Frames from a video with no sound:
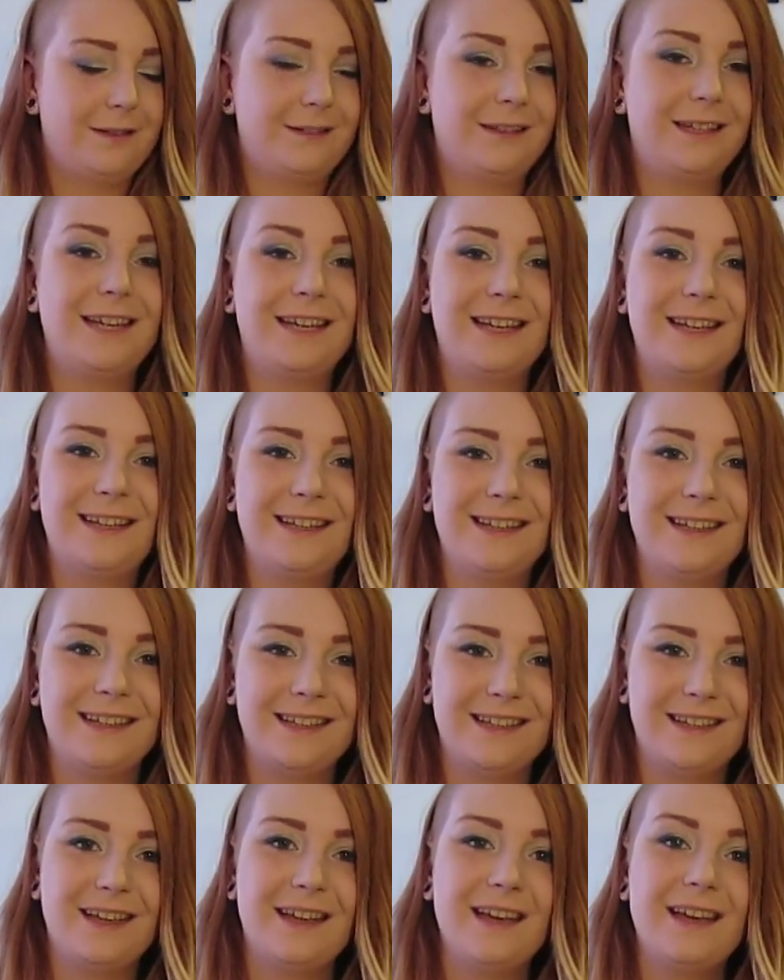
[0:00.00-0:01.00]

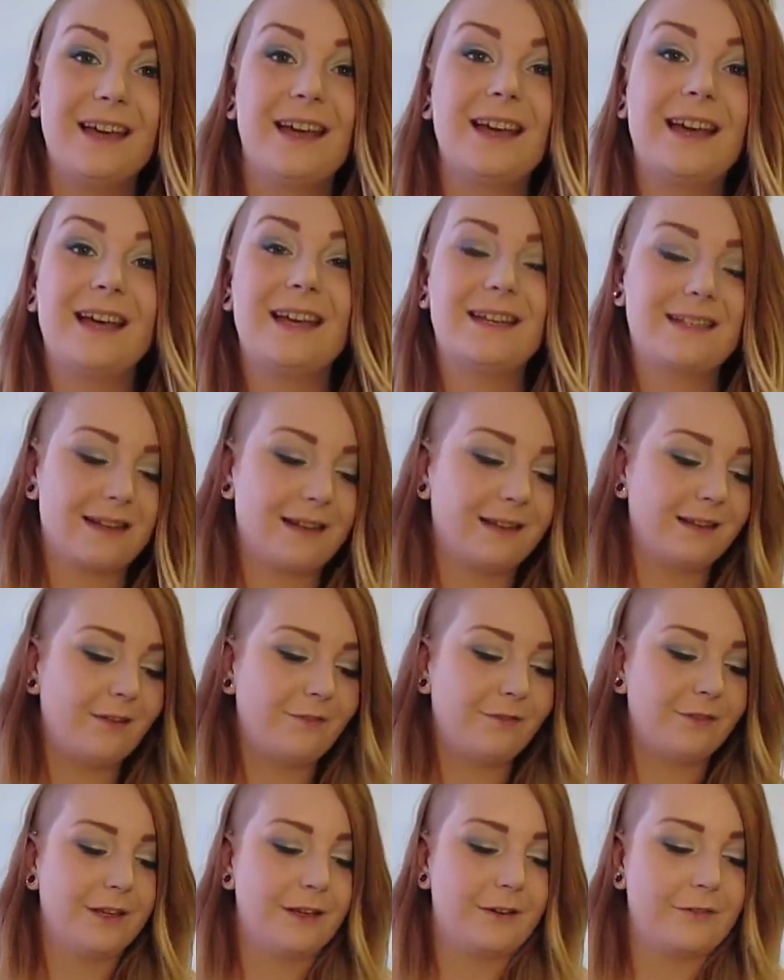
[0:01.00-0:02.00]
It's a
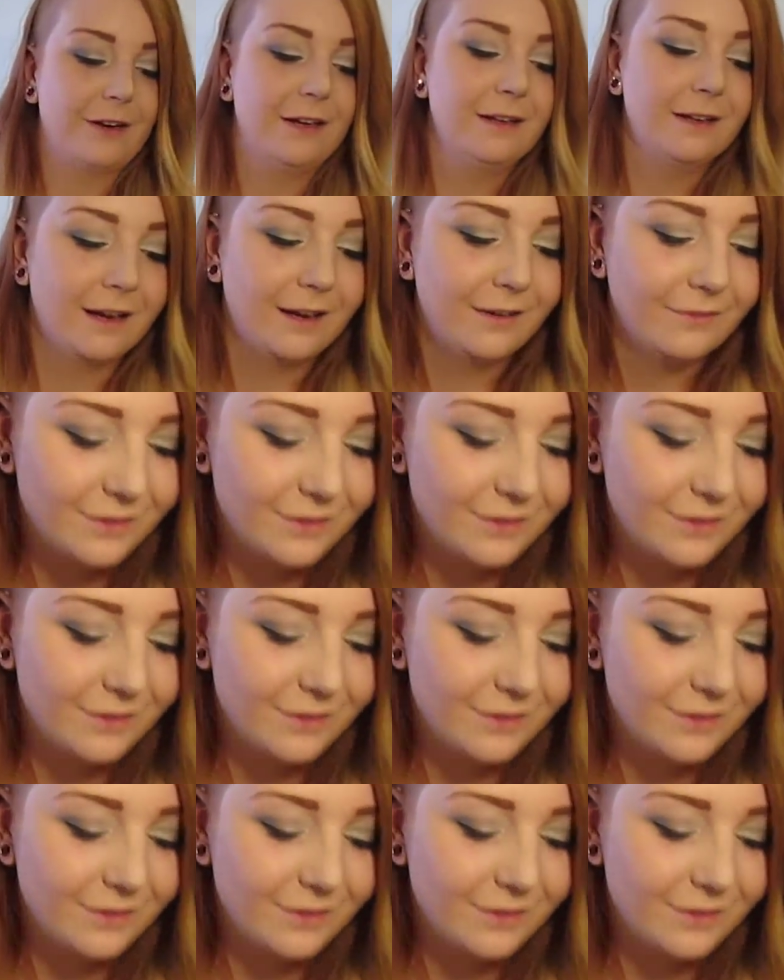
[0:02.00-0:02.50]
lovely green, and I've